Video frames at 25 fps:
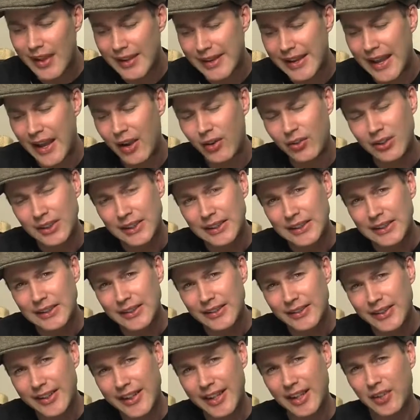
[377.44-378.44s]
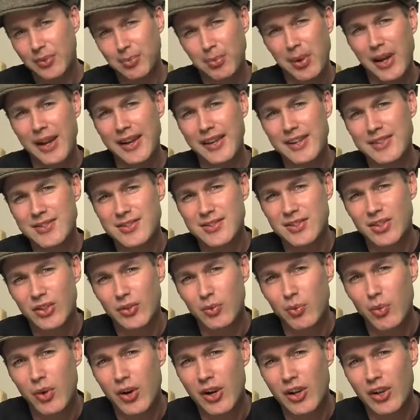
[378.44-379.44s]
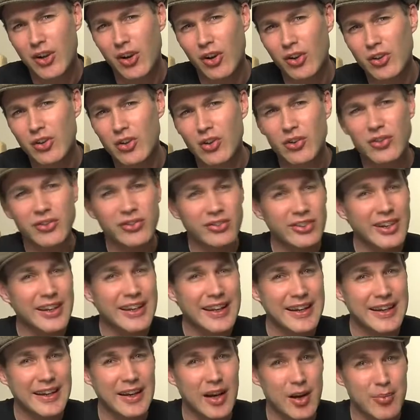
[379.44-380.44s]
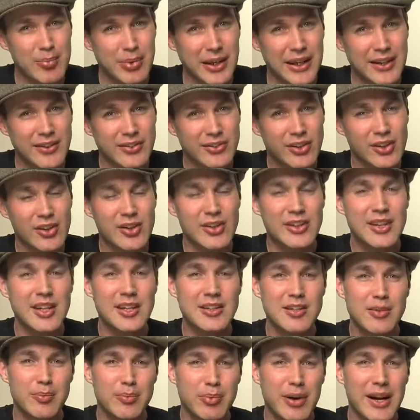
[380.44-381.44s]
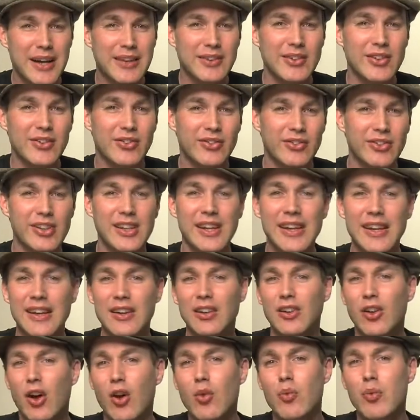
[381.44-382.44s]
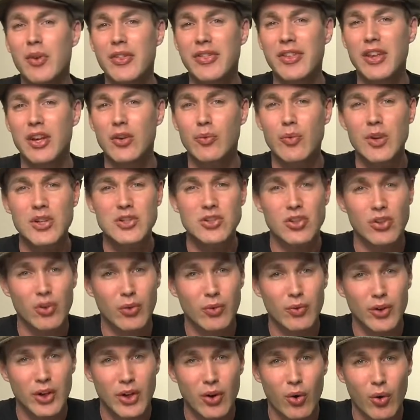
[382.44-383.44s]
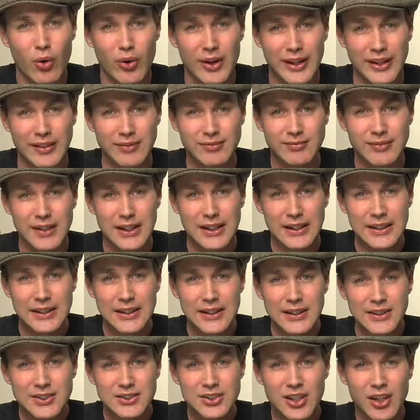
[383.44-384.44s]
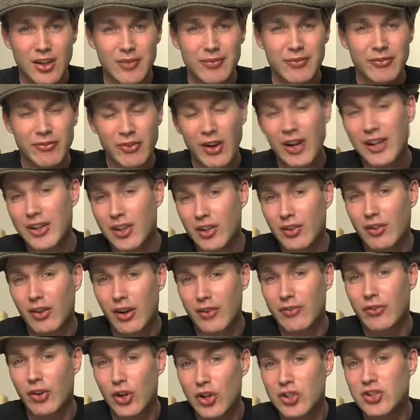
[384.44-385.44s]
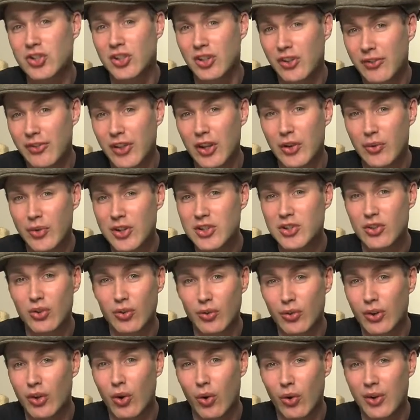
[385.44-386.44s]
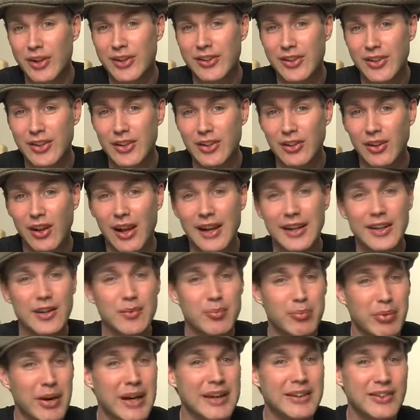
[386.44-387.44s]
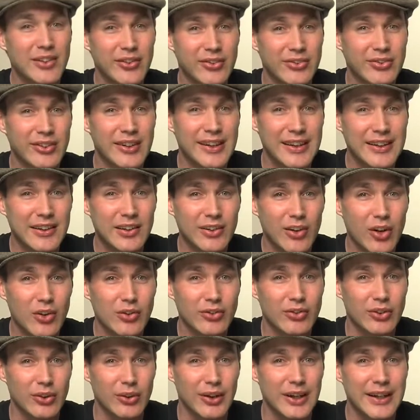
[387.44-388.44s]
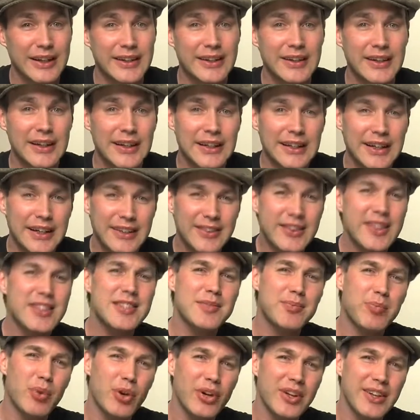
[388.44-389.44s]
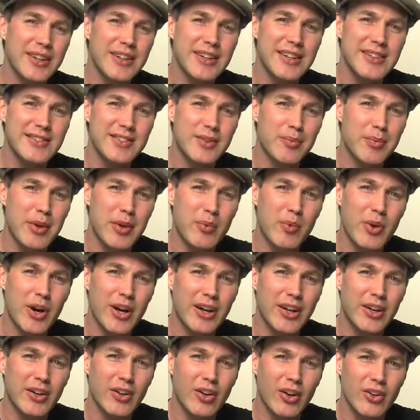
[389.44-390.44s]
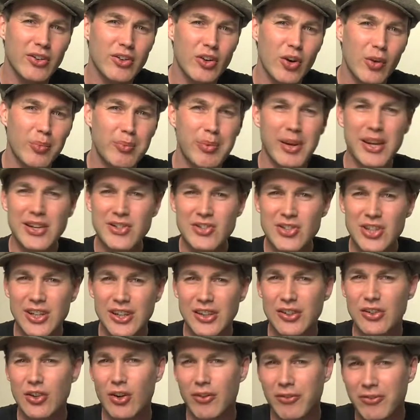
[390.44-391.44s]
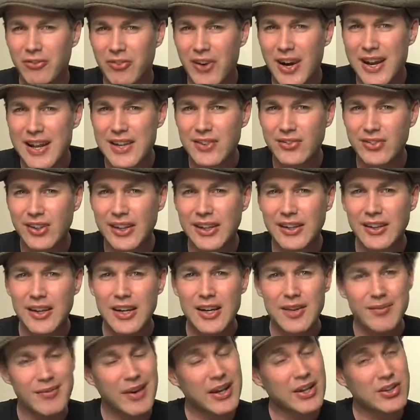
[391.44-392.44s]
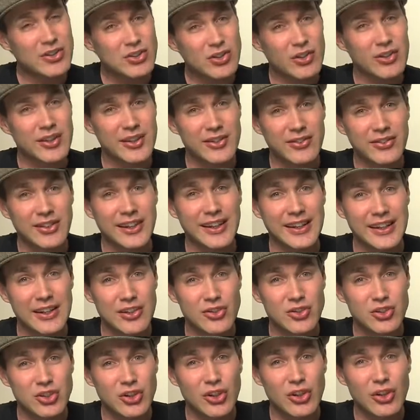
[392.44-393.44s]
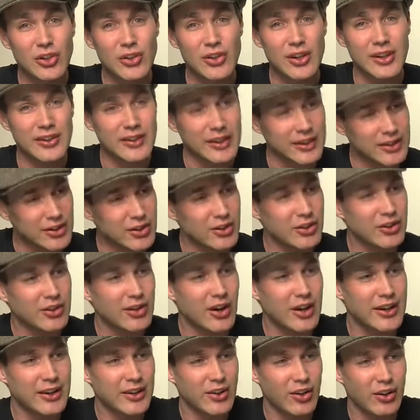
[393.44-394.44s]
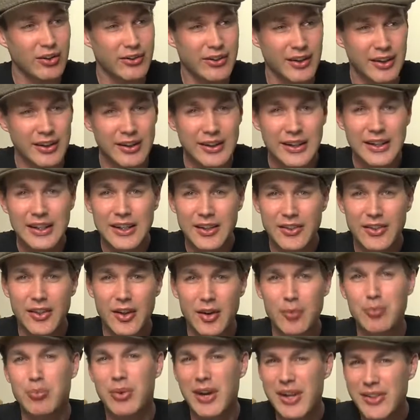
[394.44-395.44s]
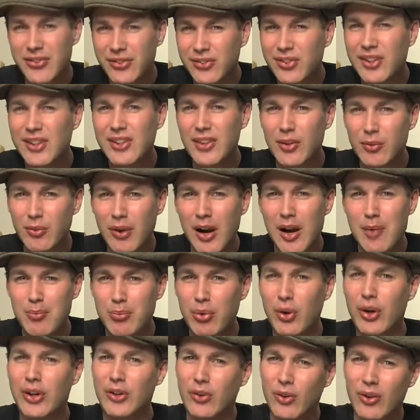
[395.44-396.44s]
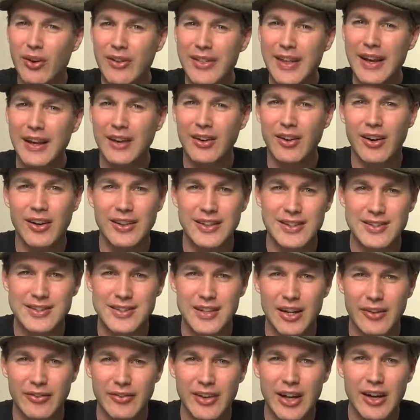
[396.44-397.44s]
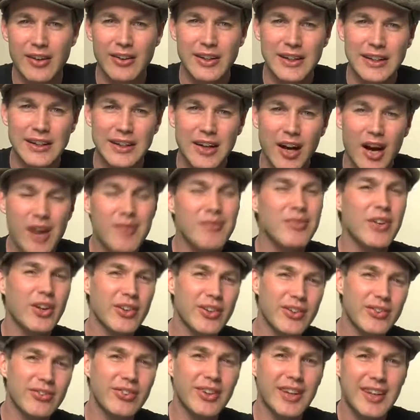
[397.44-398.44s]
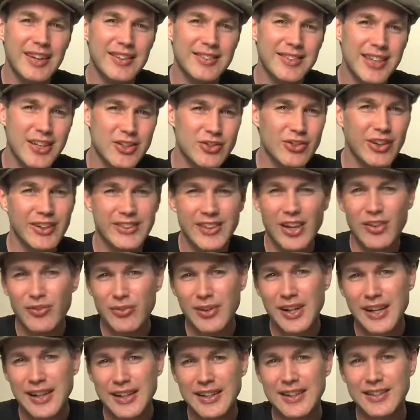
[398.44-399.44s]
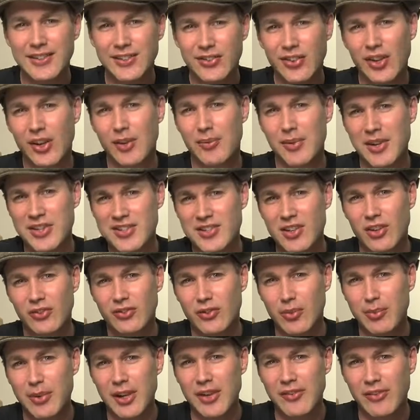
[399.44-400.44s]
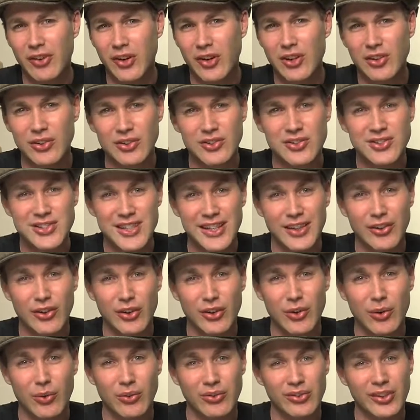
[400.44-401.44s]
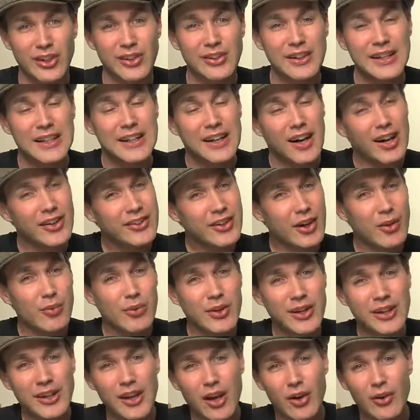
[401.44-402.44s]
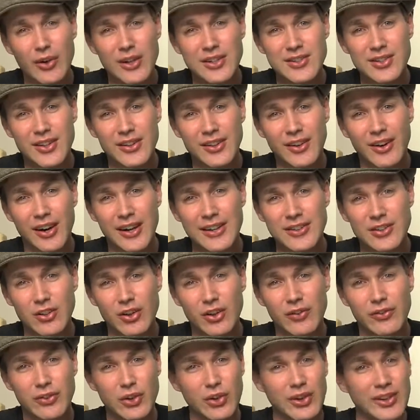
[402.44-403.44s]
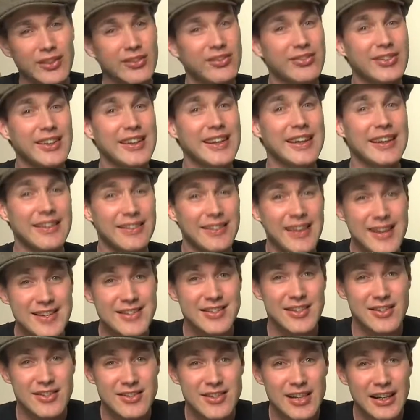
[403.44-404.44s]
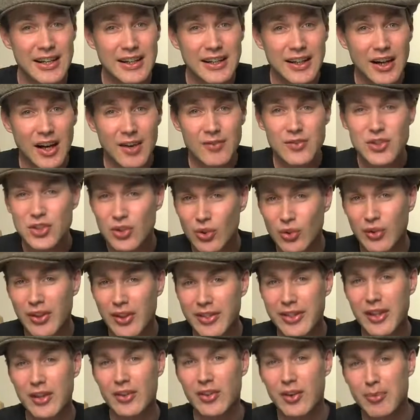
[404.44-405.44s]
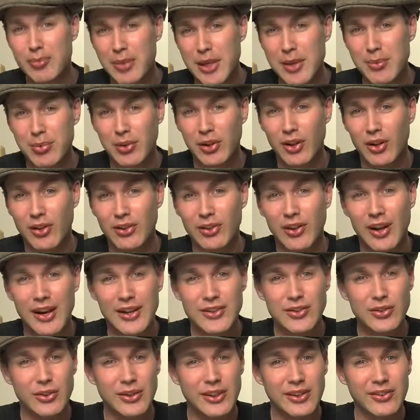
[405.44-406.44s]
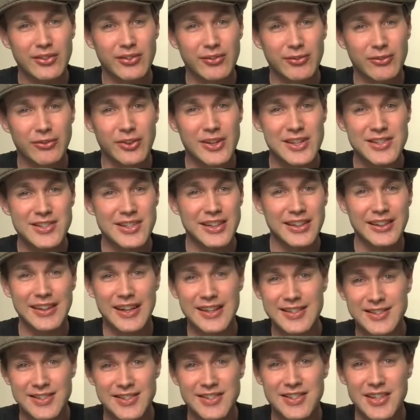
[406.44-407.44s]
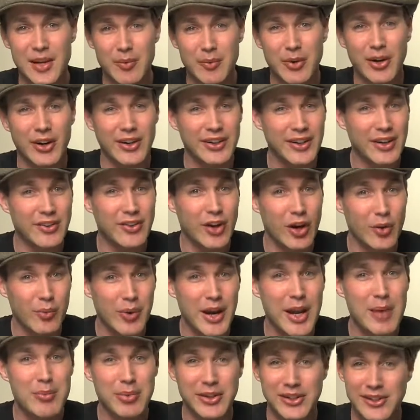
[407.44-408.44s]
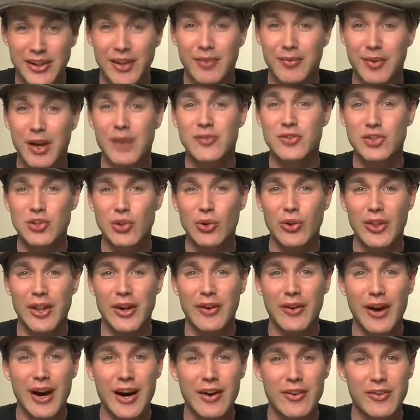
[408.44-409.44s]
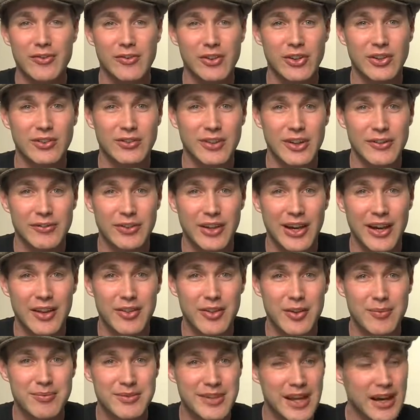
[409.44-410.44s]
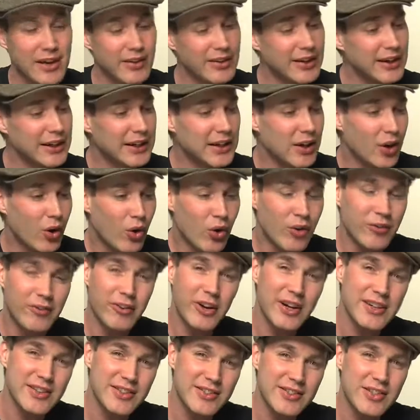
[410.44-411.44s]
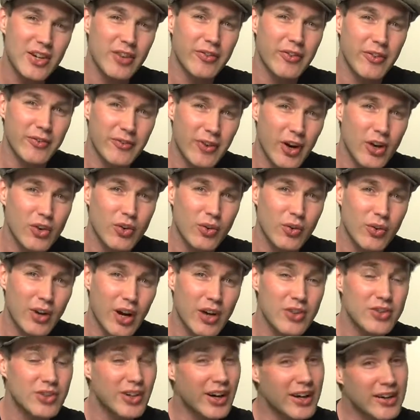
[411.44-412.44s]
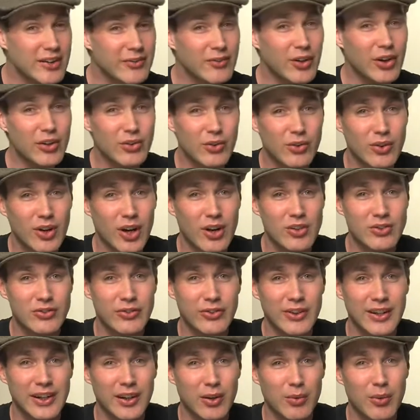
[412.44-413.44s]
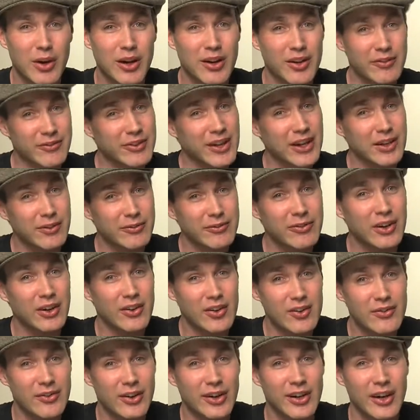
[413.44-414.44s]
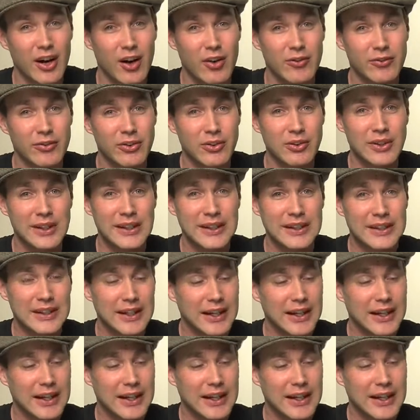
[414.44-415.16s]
Now, the next part is to work on your singing a bit. So you need to practice singing along with the original recording. So find a version of the original recording that you like and practice singing along to it. And at this point, you need to be working on your pitching and your phrasing, making sure that you're singing in tune and that you kind of got the breaths in the right point, all of that kind of stuff. Now, I'm not a singing teacher. I don't really consider myself to be a very good singer at all. So I don't want to go into the idea of doing singing lessons. I'm sure that there are people online doing free singing lessons somewhere. I don't know where, but I'm sure there are if you hunt them down. Or find yourself a vocal coach. I had a vocal coach for a little while and I found it very, very helpful.